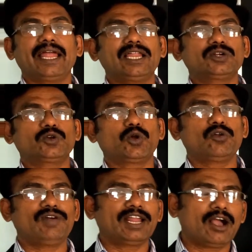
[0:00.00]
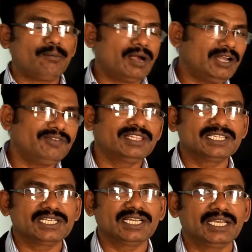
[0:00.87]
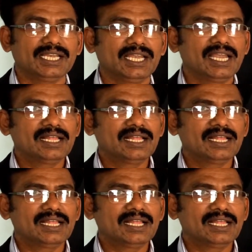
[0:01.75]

electrode when combined with she,